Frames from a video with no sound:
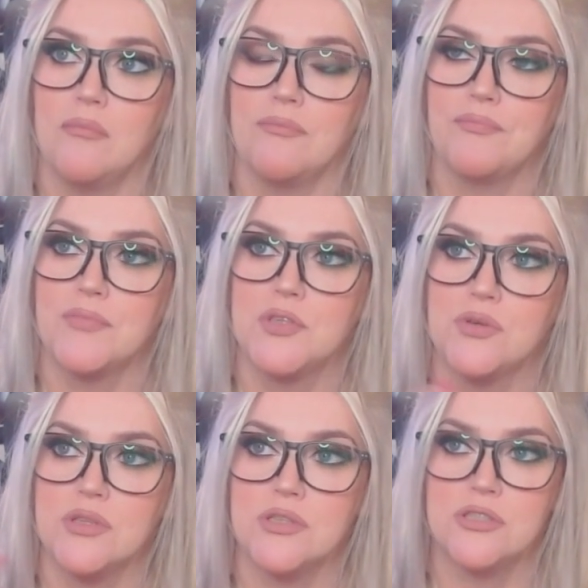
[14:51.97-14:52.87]
sort of
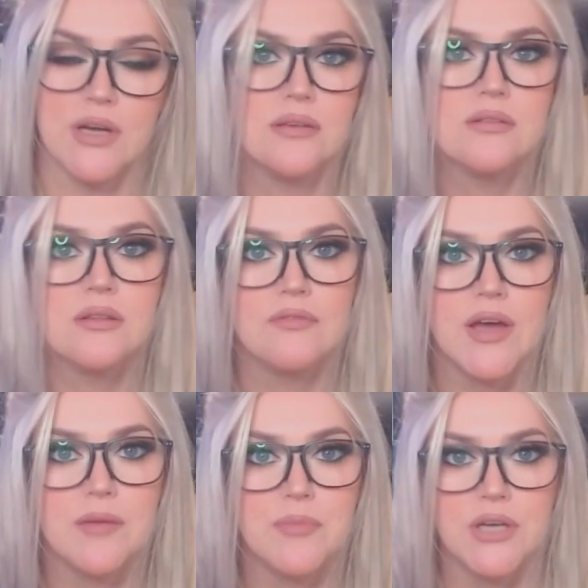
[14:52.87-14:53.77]
the strength of the
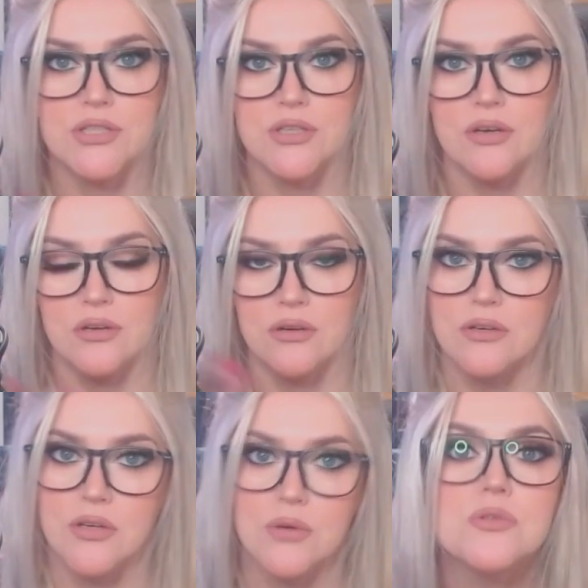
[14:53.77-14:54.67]
vibration, how long it
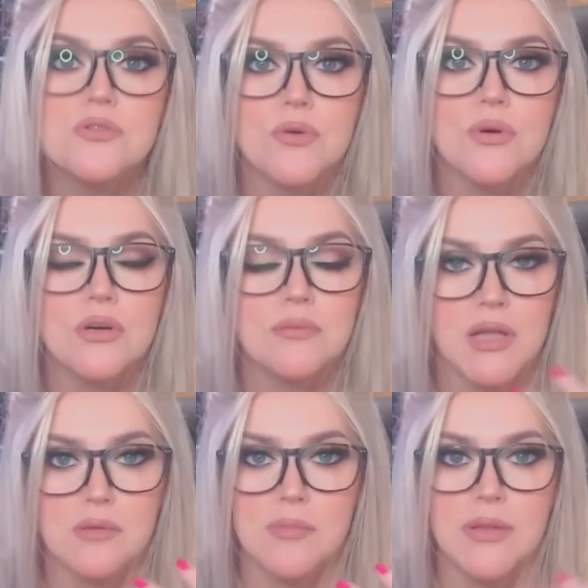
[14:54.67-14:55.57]
goes for, blah
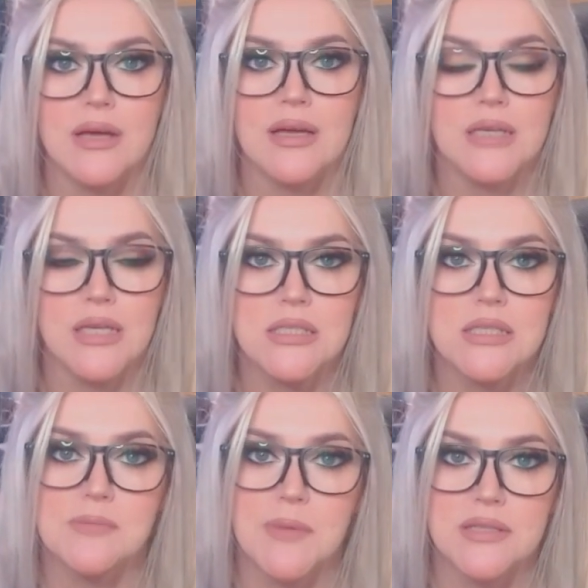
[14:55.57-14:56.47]
blah blah. It is
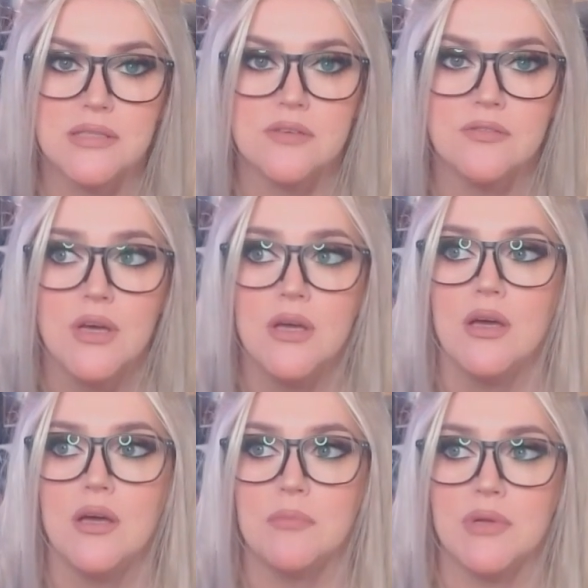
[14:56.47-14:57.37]
expensive,
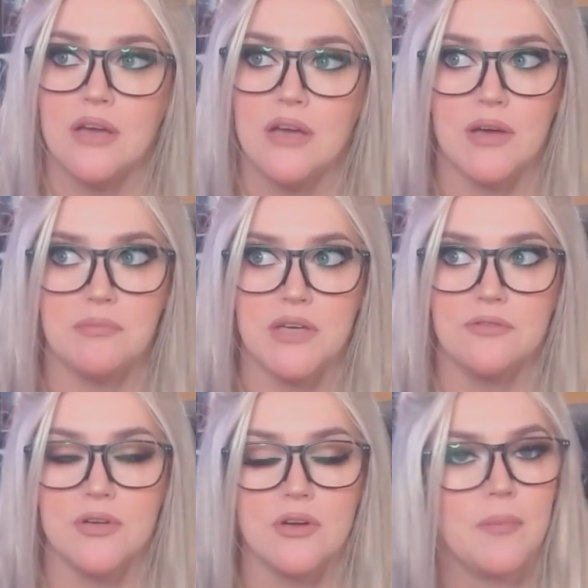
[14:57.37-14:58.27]
but I've had mine for
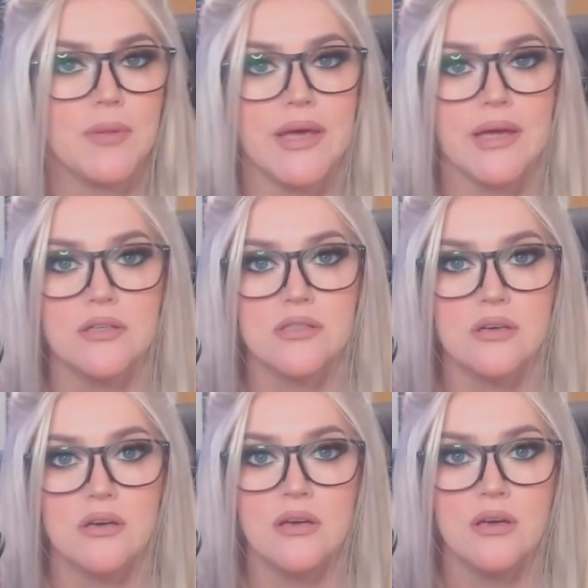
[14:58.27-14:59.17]
a couple of years
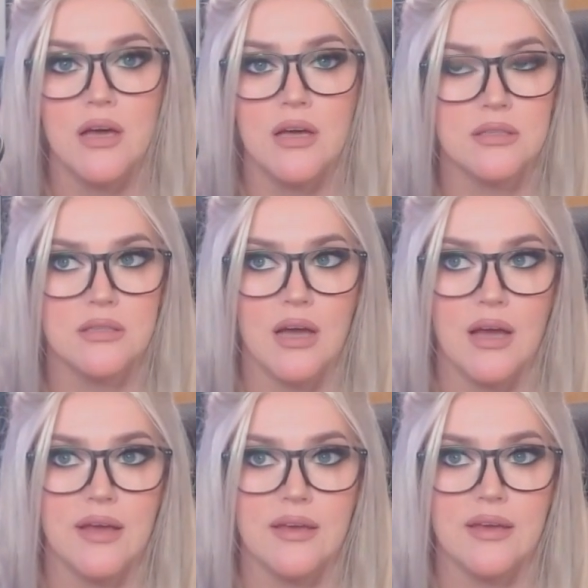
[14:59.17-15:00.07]
now, and
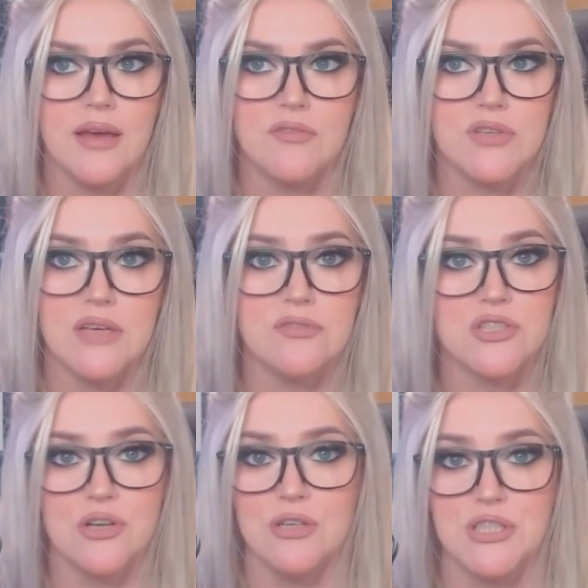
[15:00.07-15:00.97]
I haven't even charged it